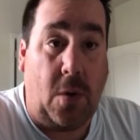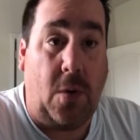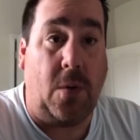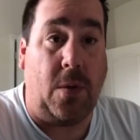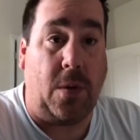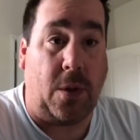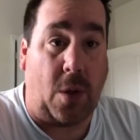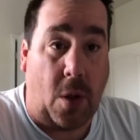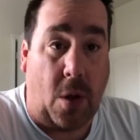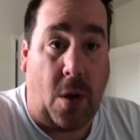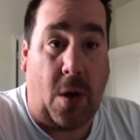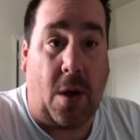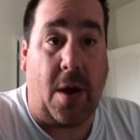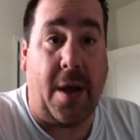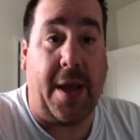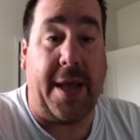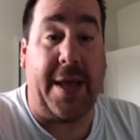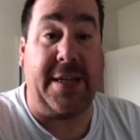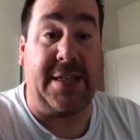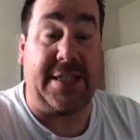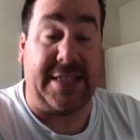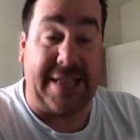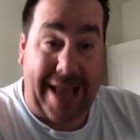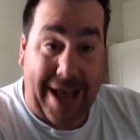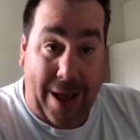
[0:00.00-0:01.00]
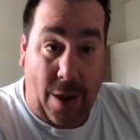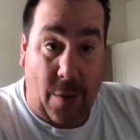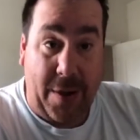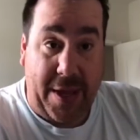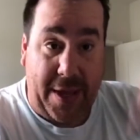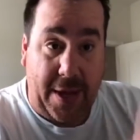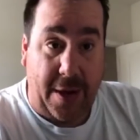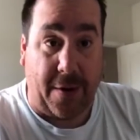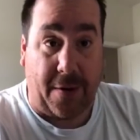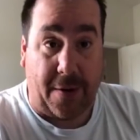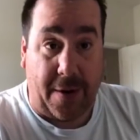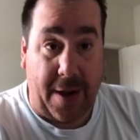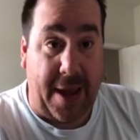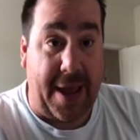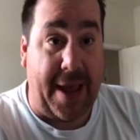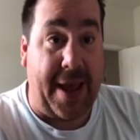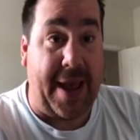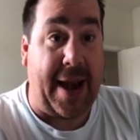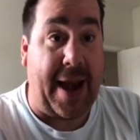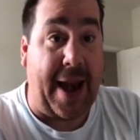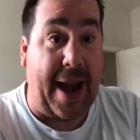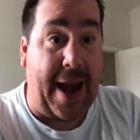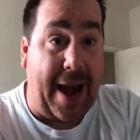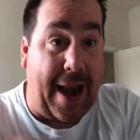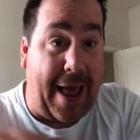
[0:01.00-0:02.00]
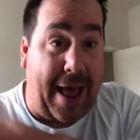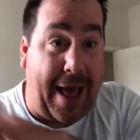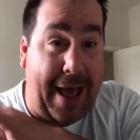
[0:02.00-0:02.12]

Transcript: long is now here and